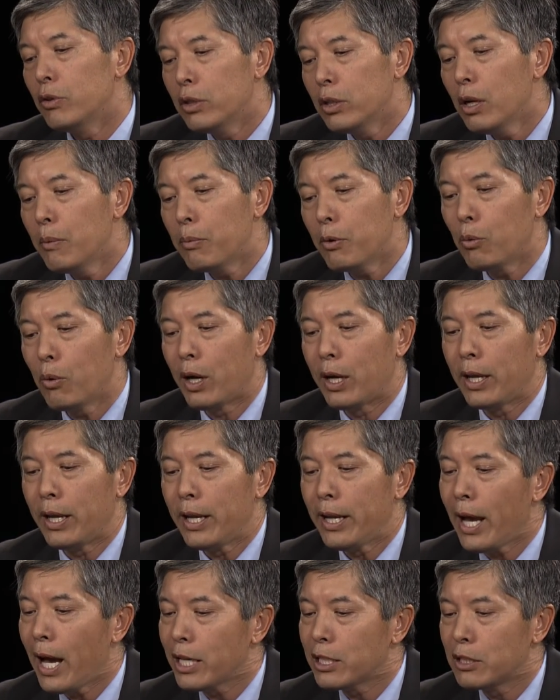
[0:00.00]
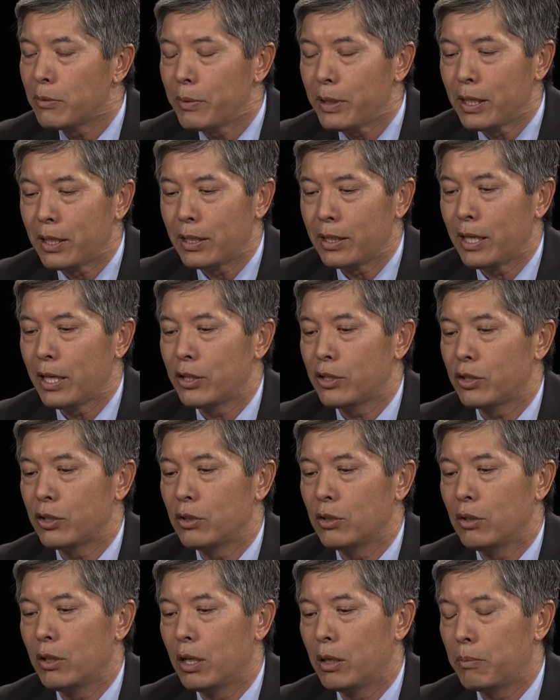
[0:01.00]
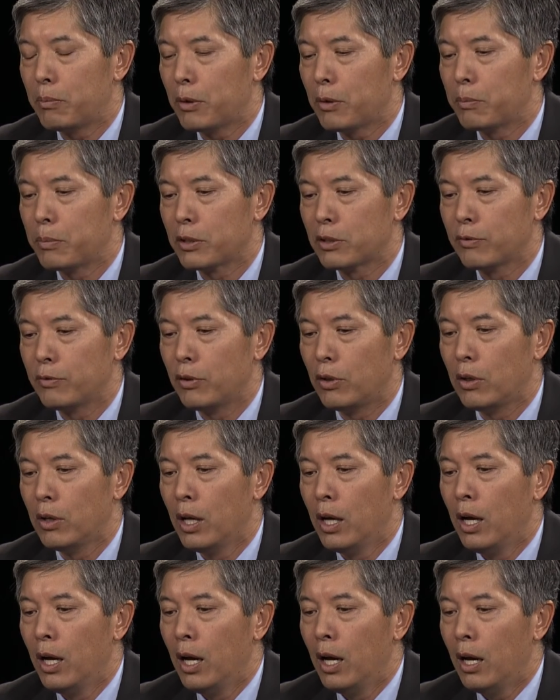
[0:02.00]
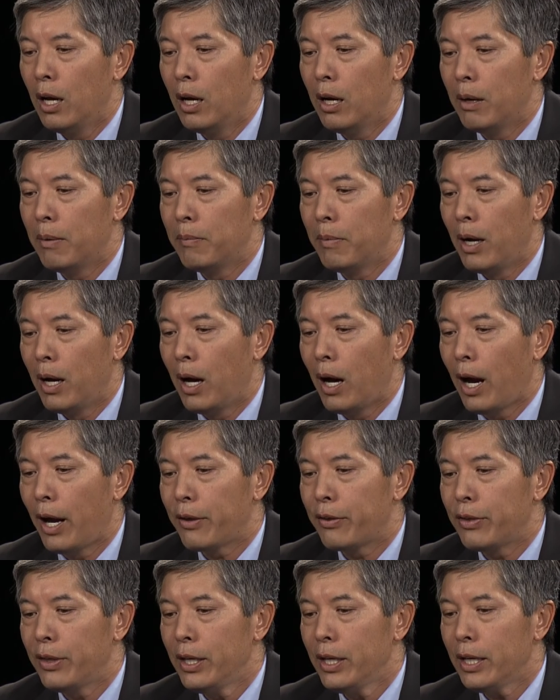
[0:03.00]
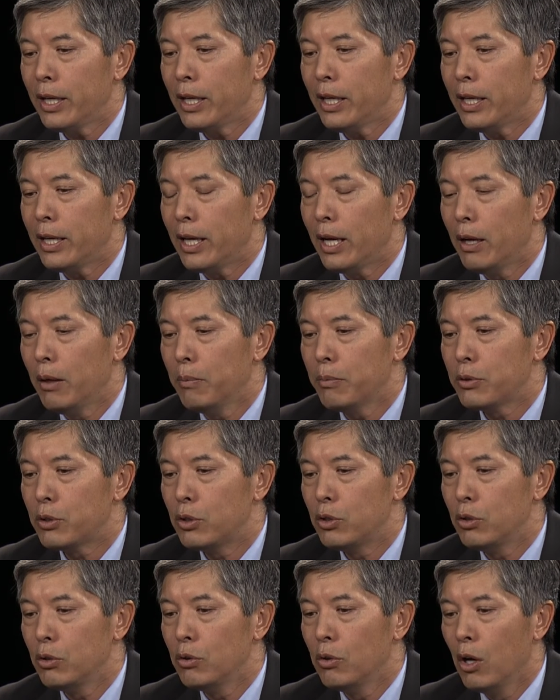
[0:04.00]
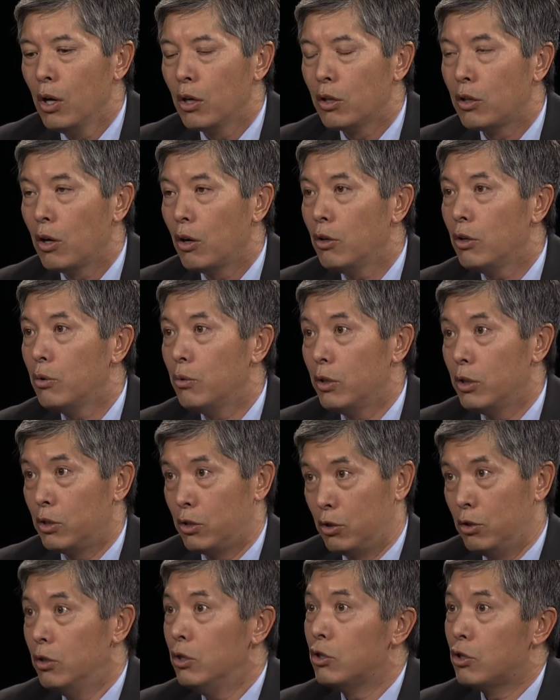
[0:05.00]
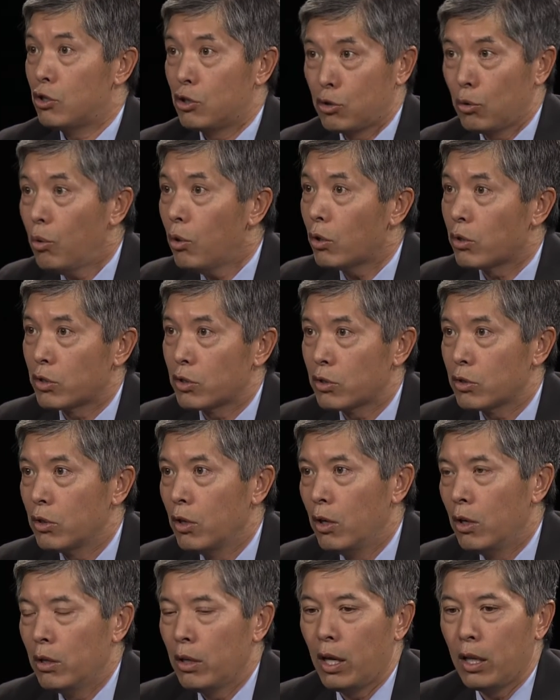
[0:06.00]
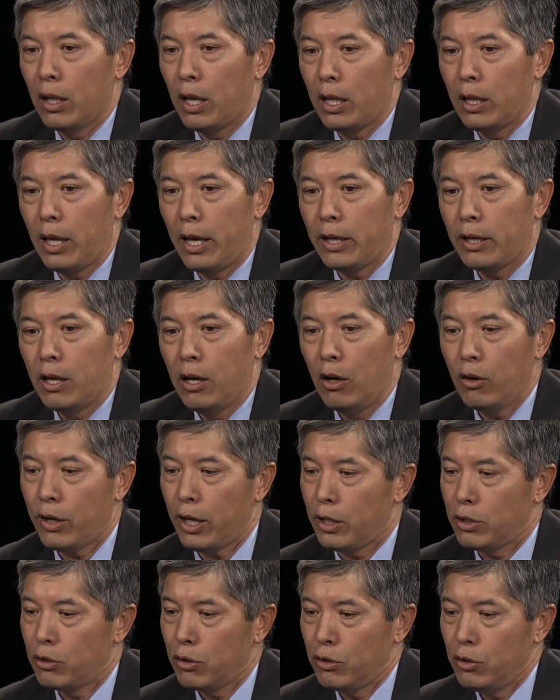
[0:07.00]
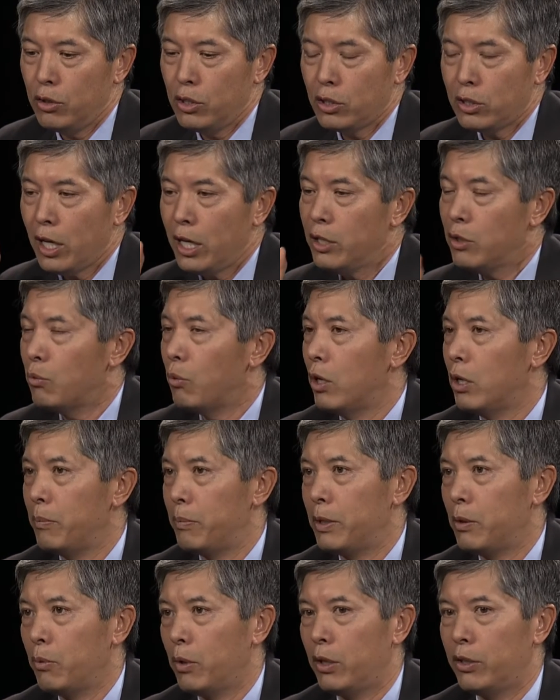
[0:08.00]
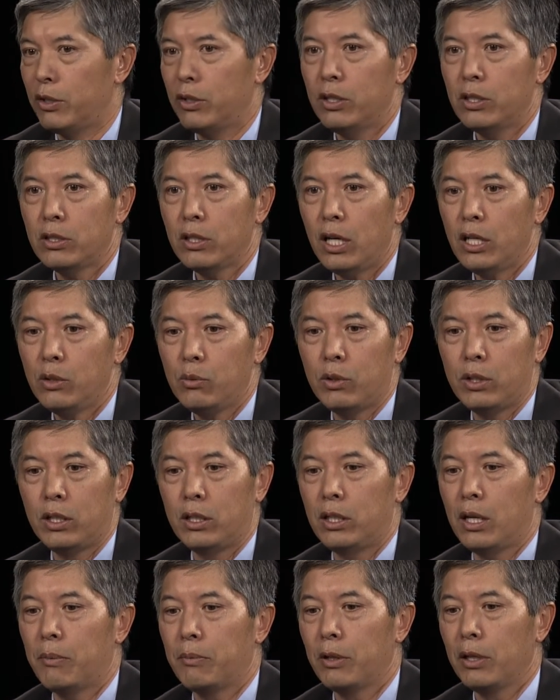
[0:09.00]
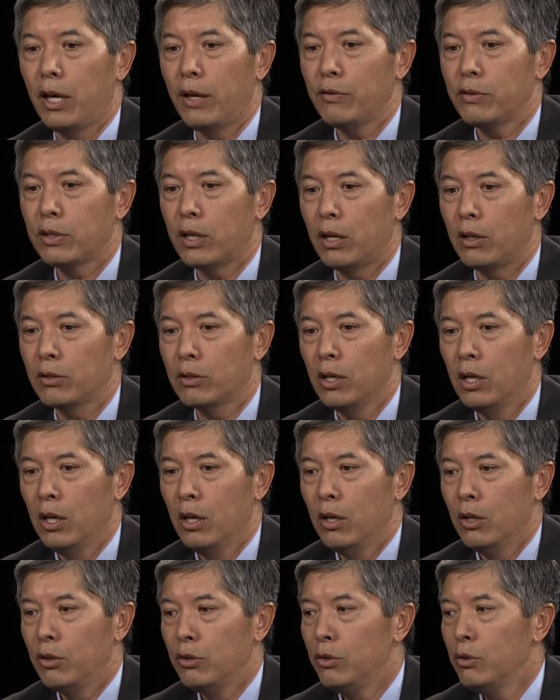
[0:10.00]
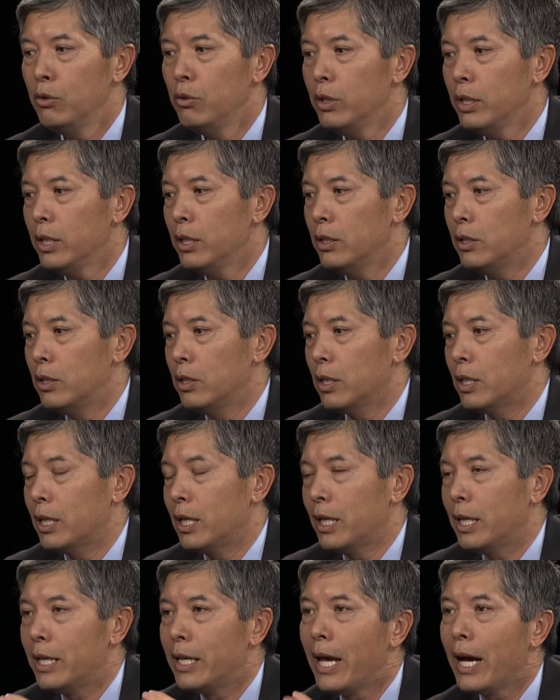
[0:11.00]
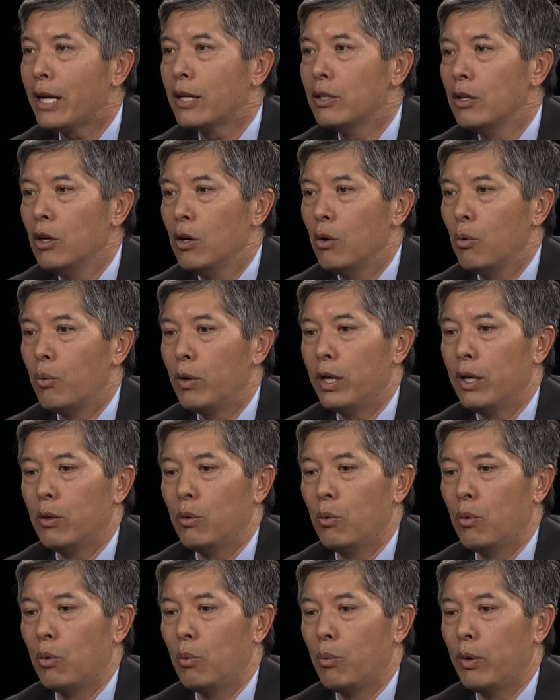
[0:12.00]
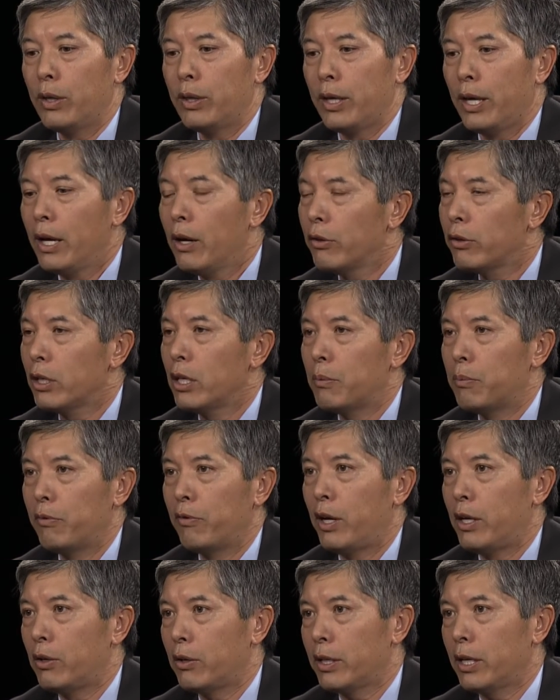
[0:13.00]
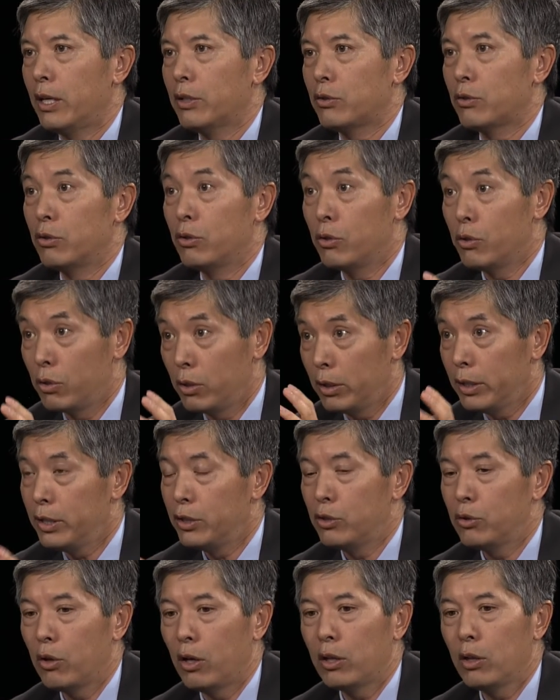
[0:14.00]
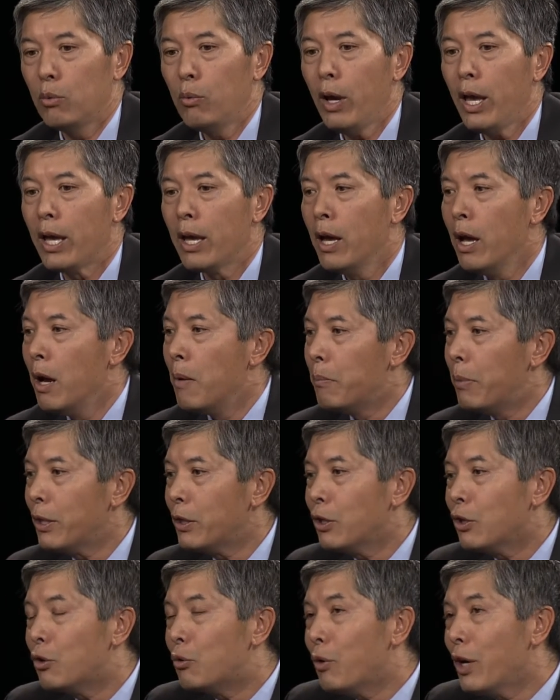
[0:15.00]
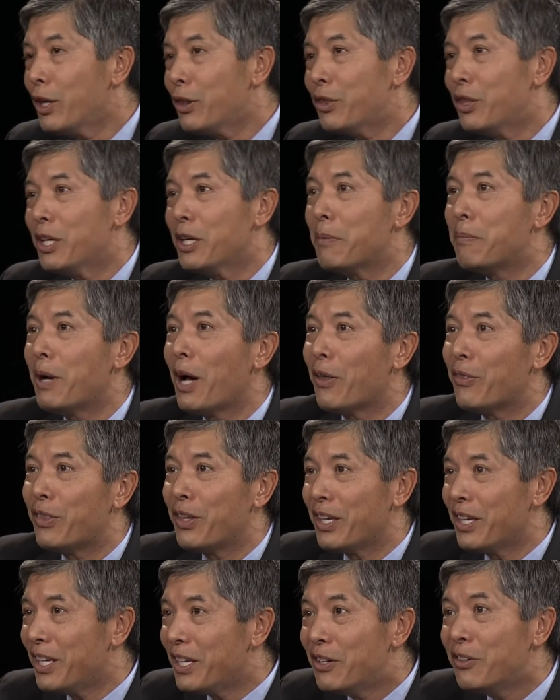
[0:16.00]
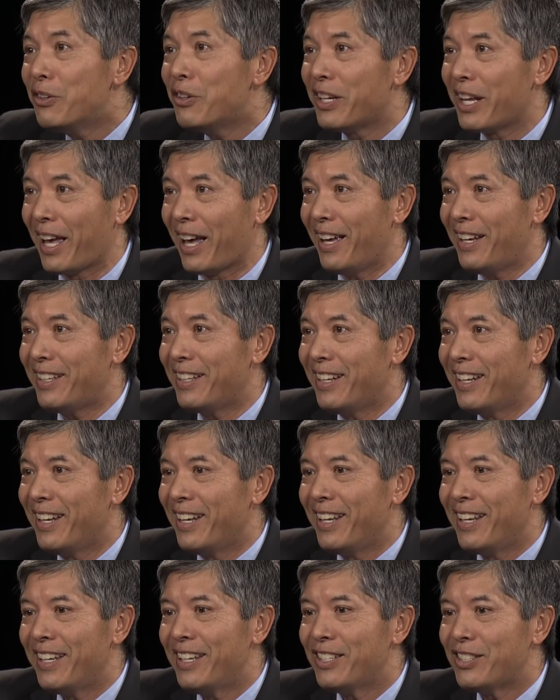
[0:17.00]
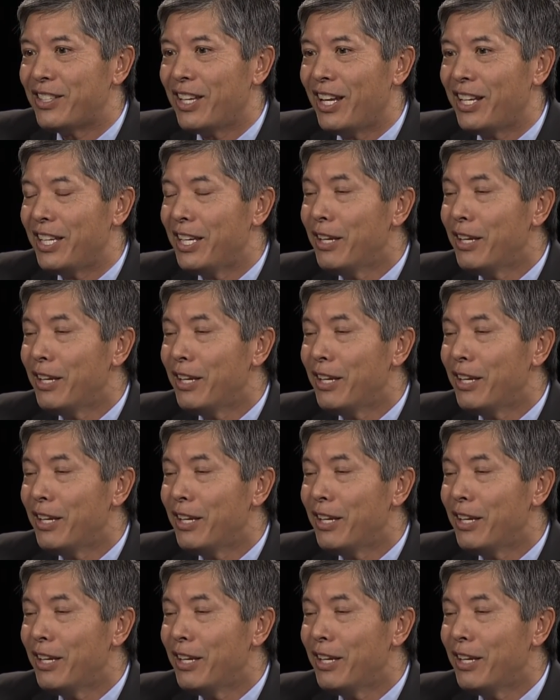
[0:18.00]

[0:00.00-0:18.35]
number one, it has to be intentional and purposeful. Um, I think it helps to go to a good source. Like, okay, so you decide you want to be well, you decide you want to adopt the lifestyles. You need to connect with, with a healthcare provider or counselor who can lead you on the way. But the great thing about the internet is that